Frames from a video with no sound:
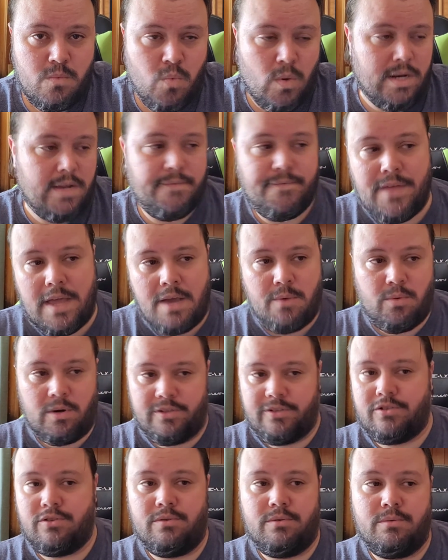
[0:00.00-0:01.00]
what if they
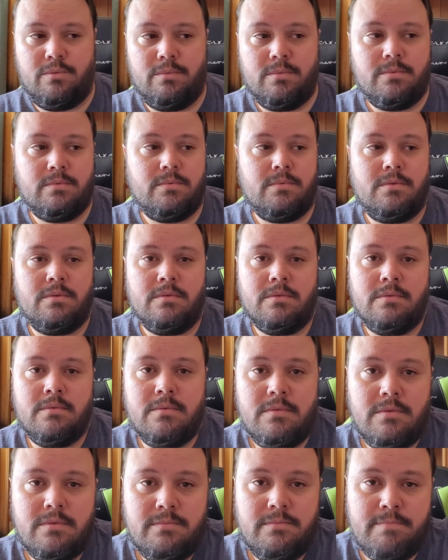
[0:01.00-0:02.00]
want to
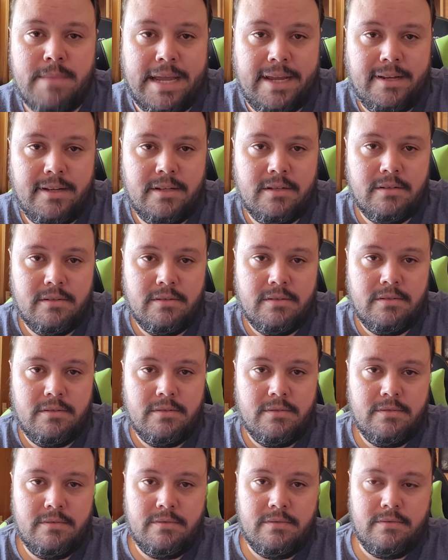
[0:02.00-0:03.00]
make
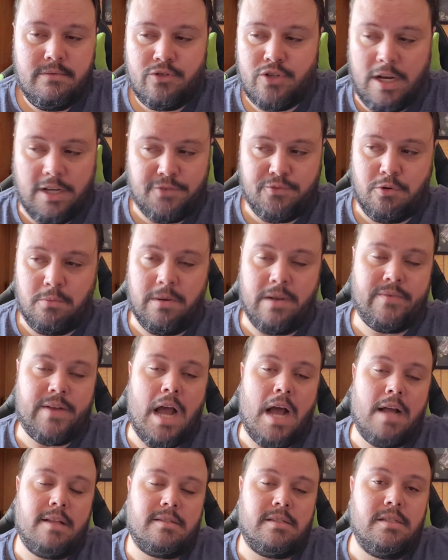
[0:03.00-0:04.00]
transformative
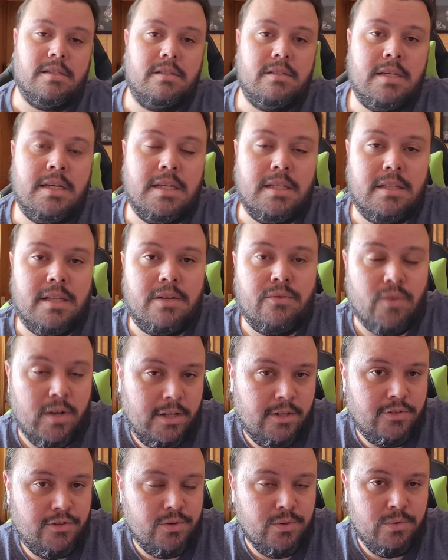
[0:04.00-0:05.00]
content and they
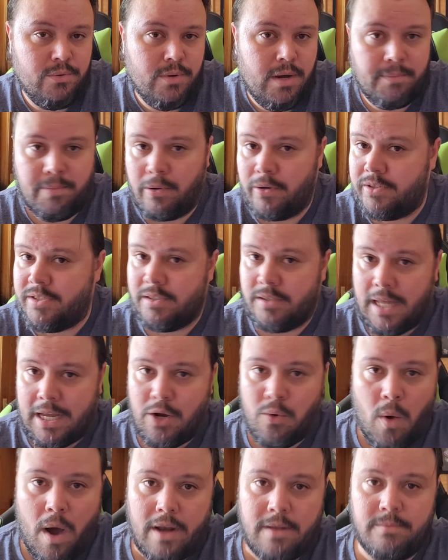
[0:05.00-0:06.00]
run into a person
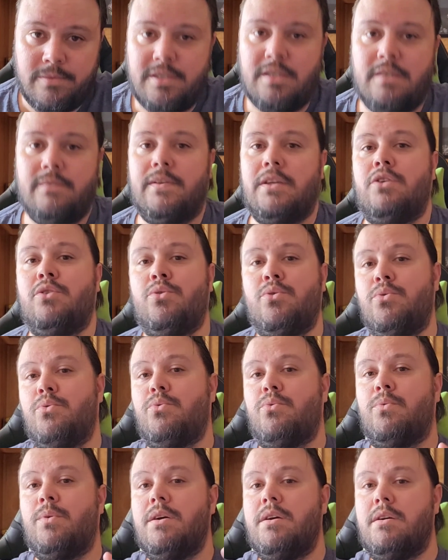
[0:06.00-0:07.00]
like Quantum TV
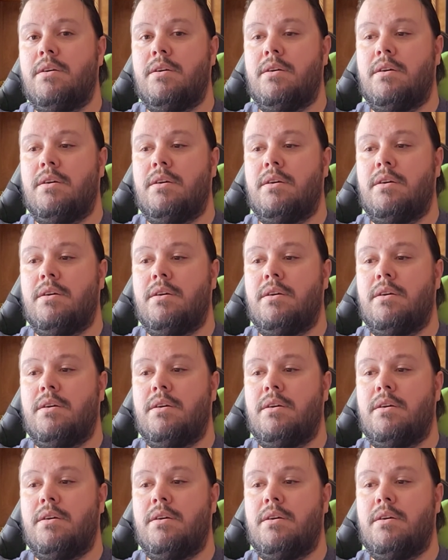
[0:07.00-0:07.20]
who